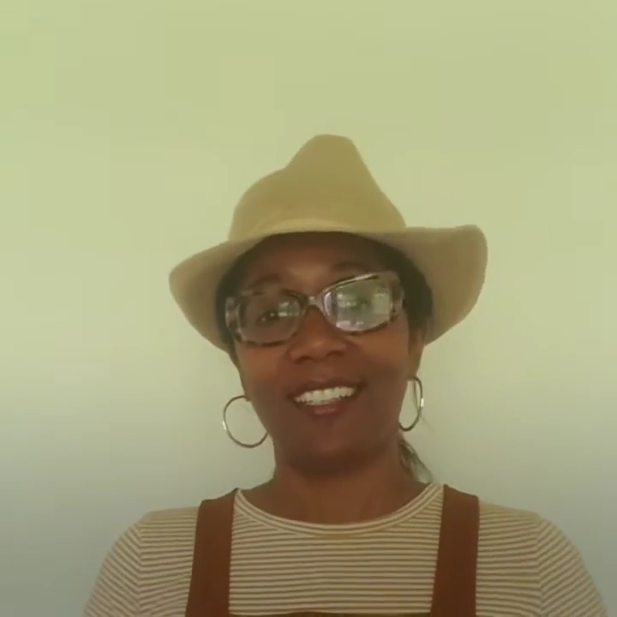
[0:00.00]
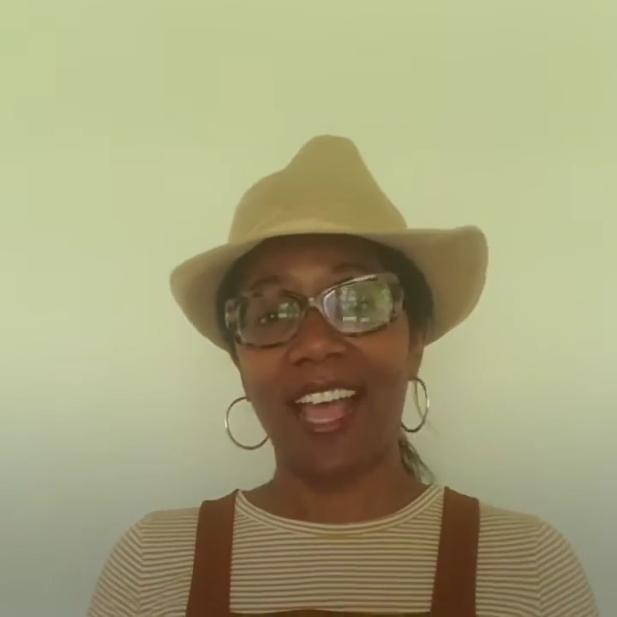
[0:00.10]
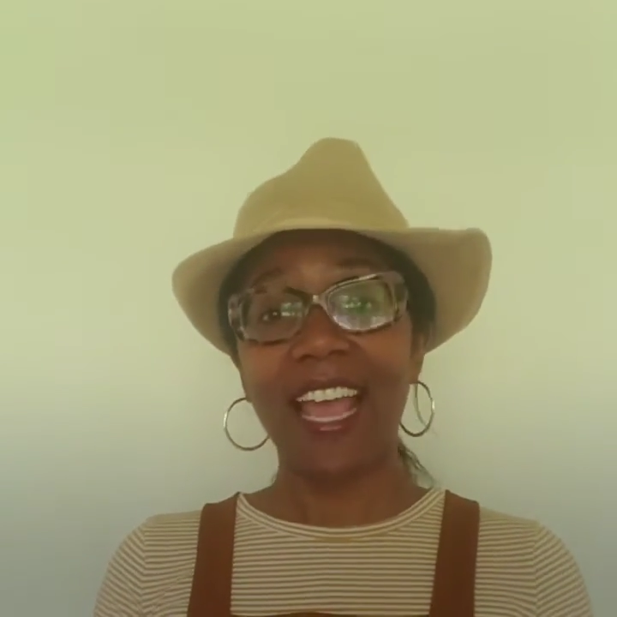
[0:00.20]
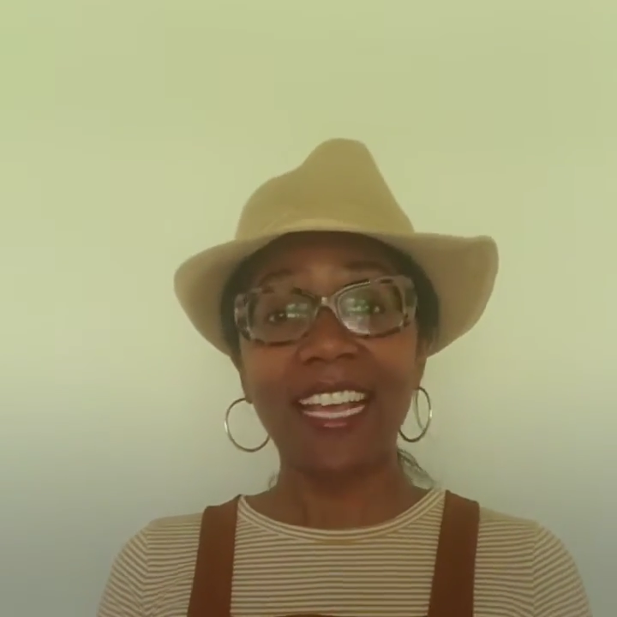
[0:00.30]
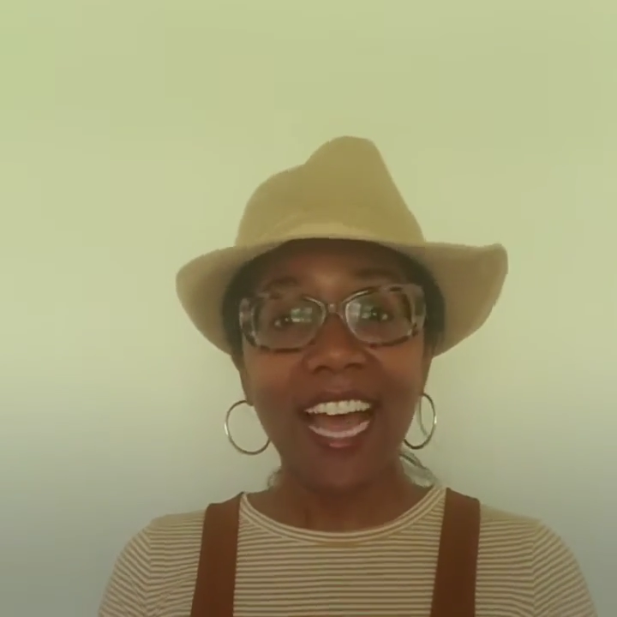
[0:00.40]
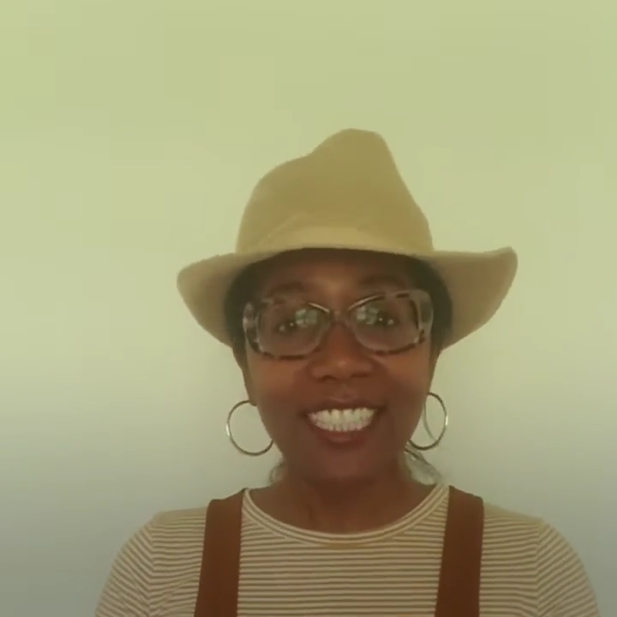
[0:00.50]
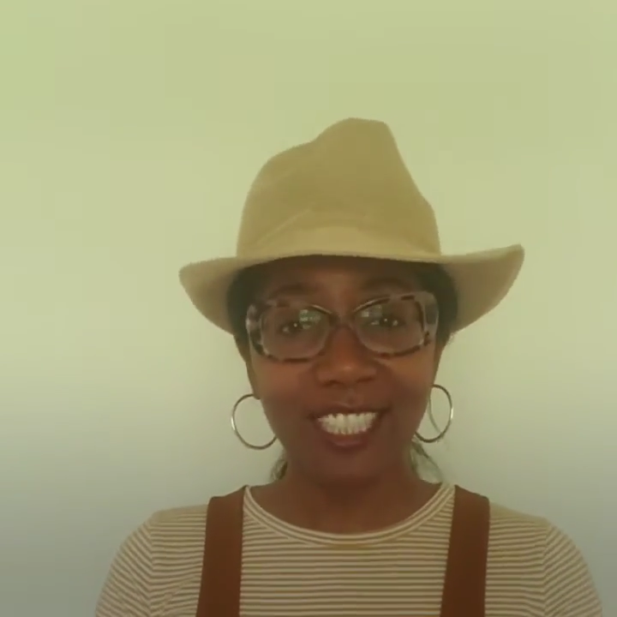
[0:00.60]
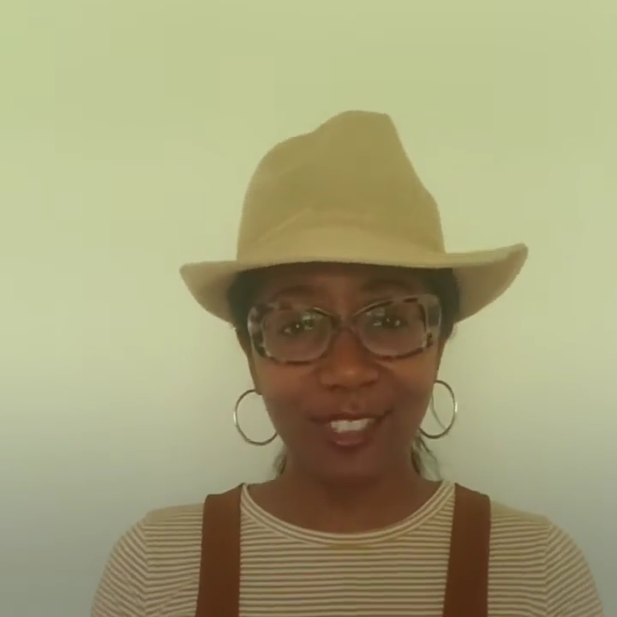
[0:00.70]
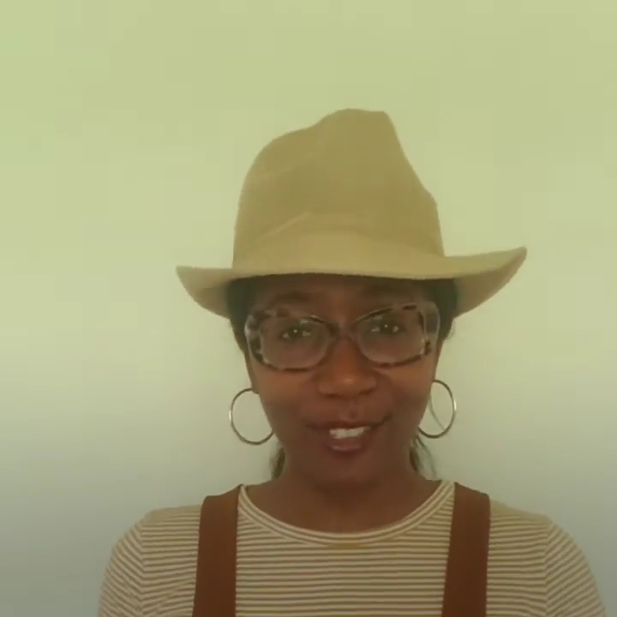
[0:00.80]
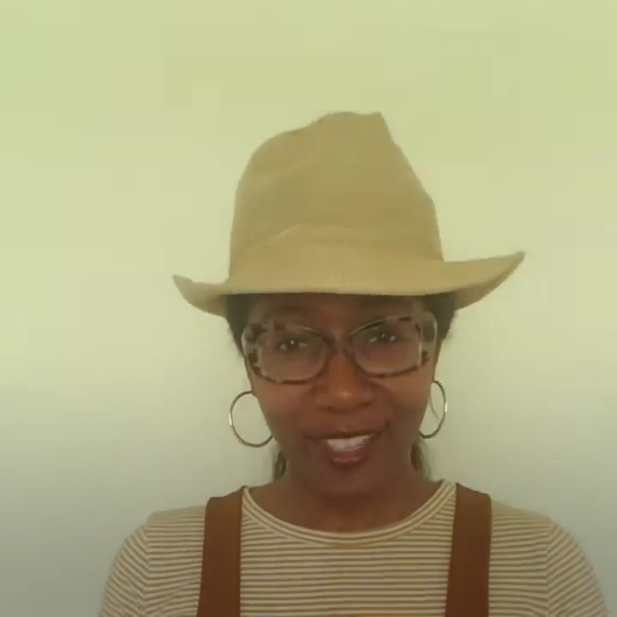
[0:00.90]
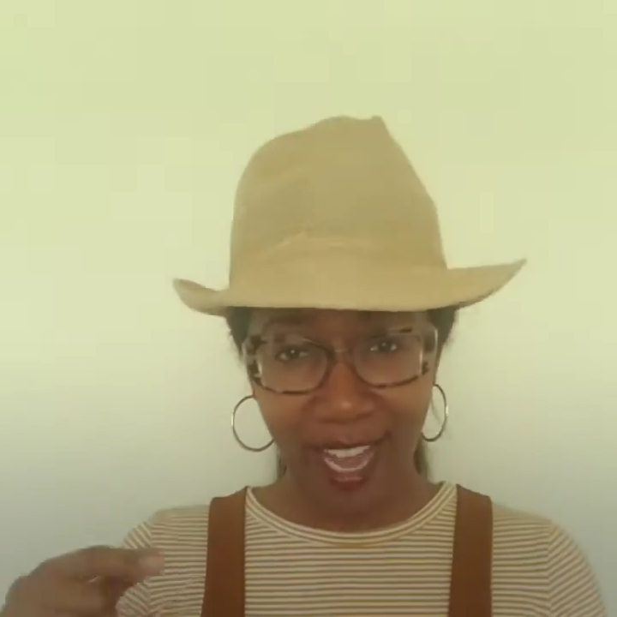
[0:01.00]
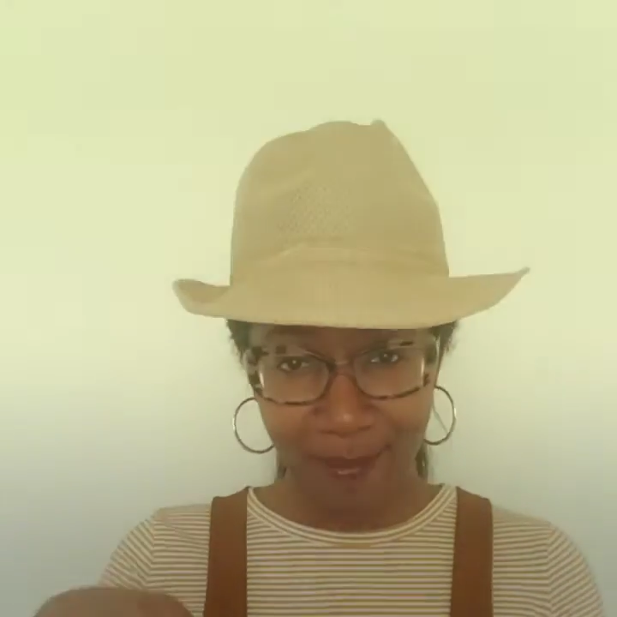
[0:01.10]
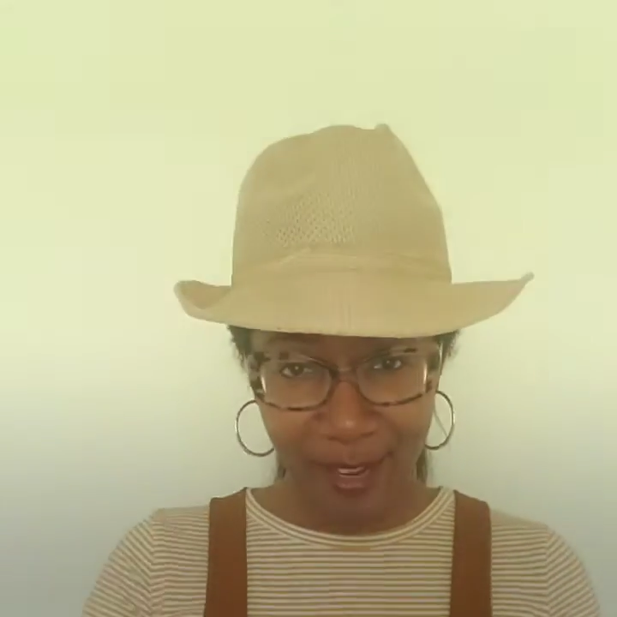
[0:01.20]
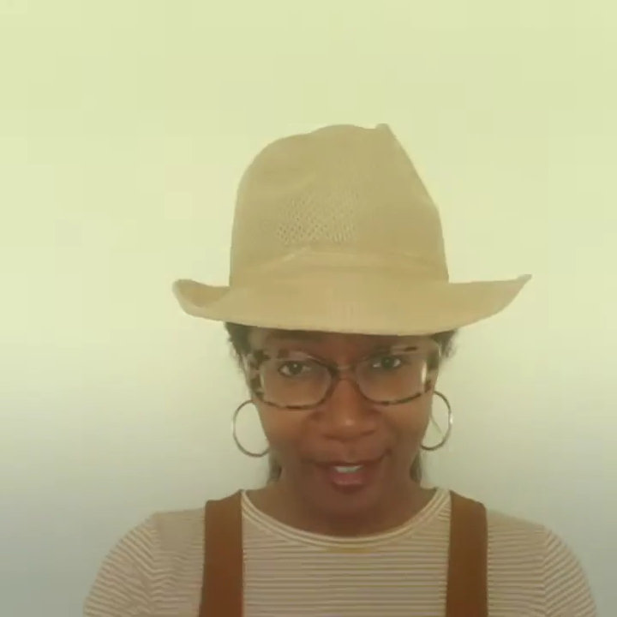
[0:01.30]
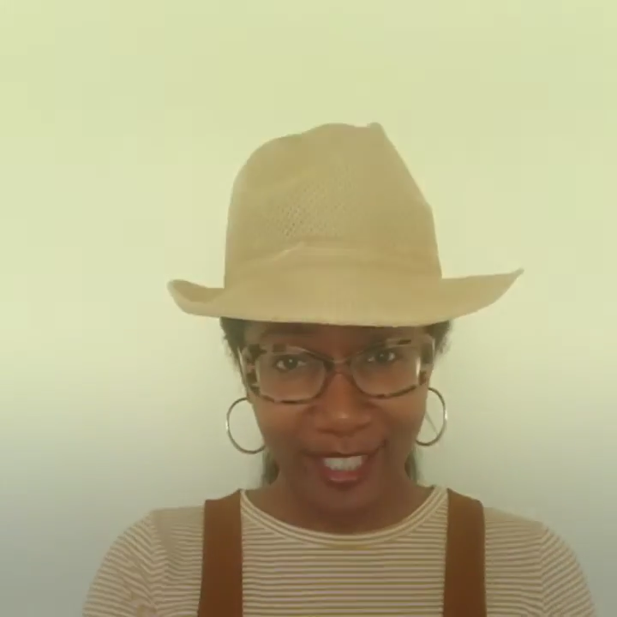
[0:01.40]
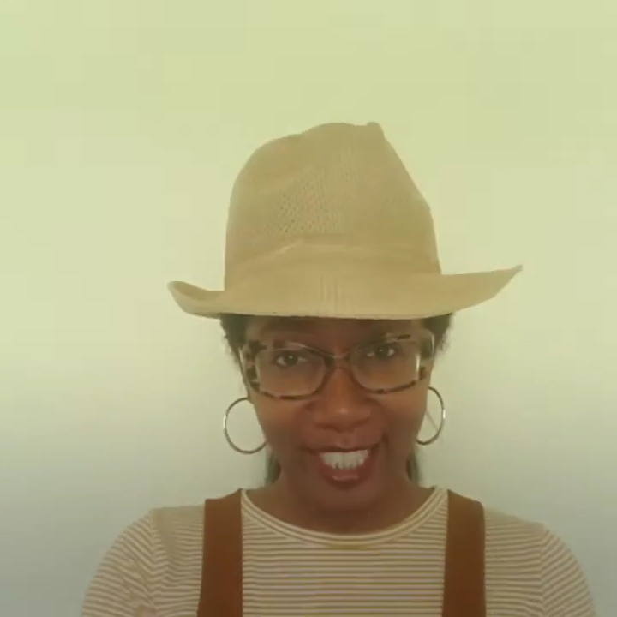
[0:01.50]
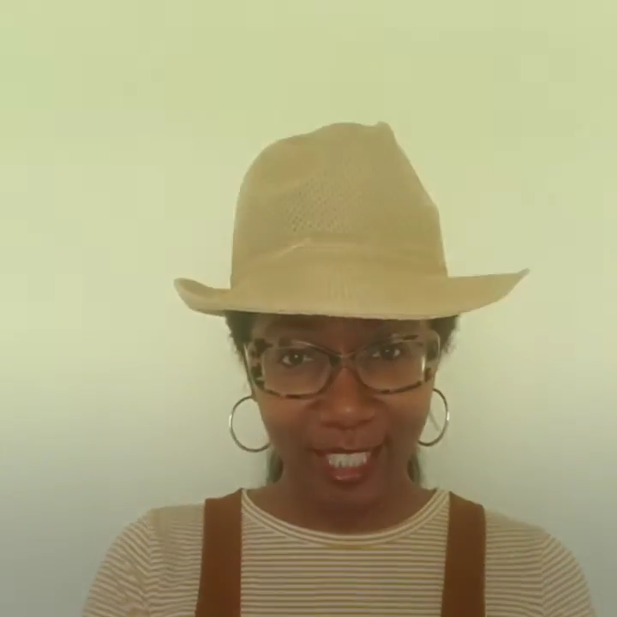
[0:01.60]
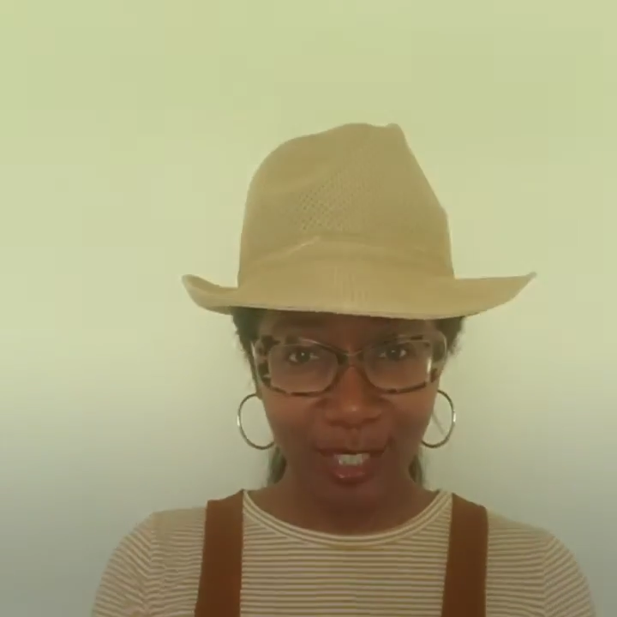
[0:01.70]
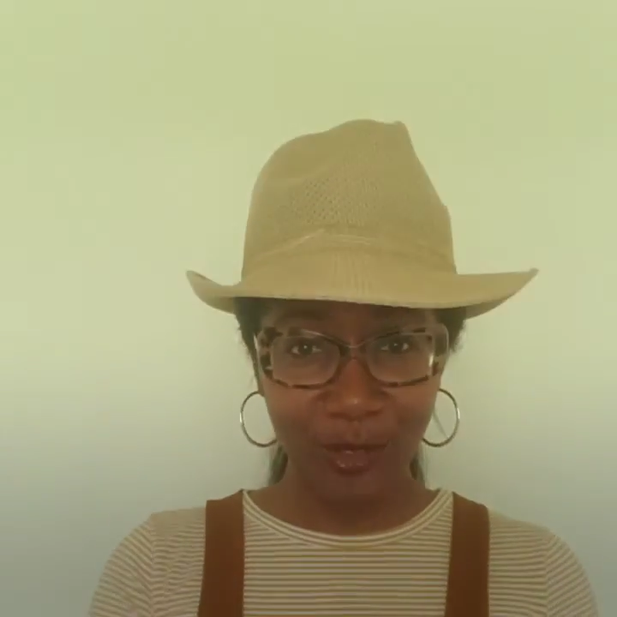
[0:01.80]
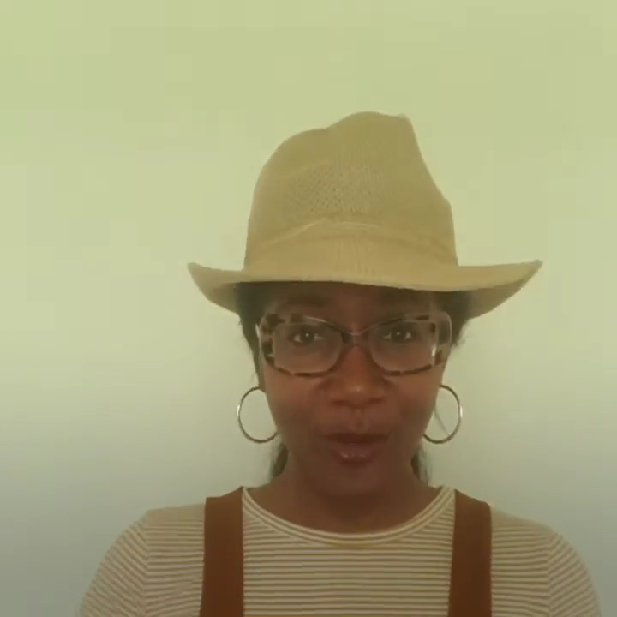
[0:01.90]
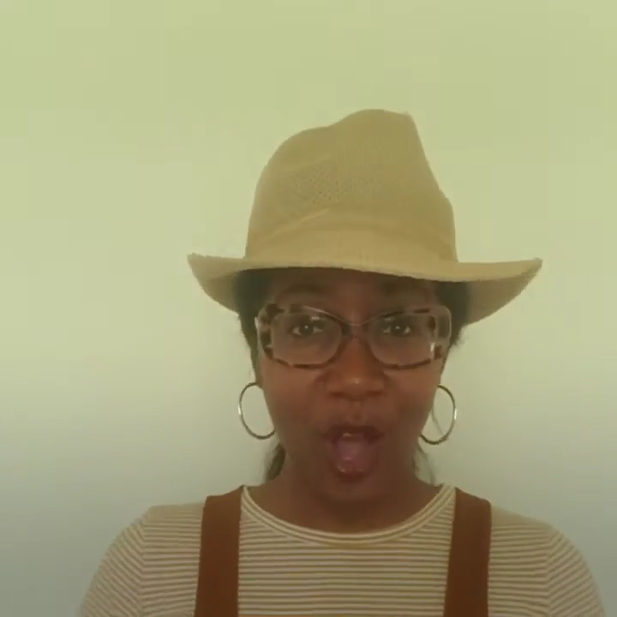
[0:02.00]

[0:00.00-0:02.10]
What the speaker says: I got you. I'm here to teach you